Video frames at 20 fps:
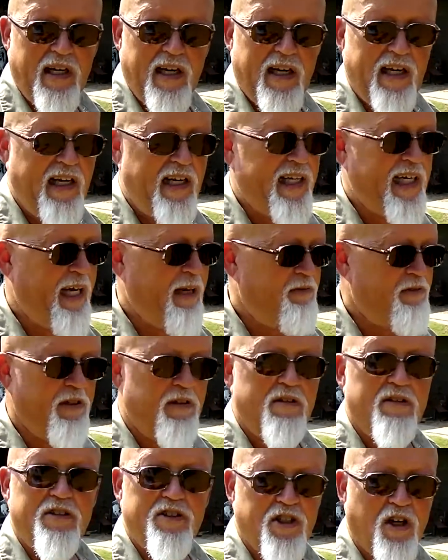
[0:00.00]
and it keeps
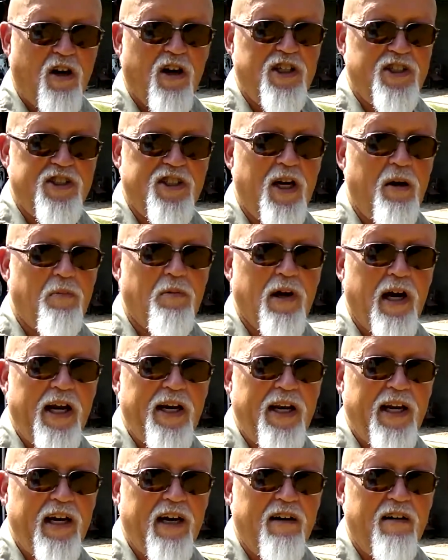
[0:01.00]
it charged up
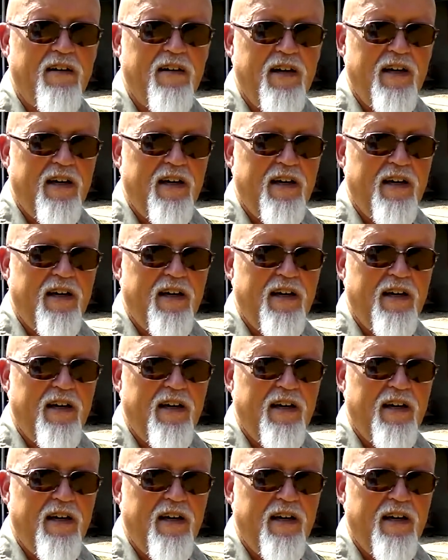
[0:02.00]
right now.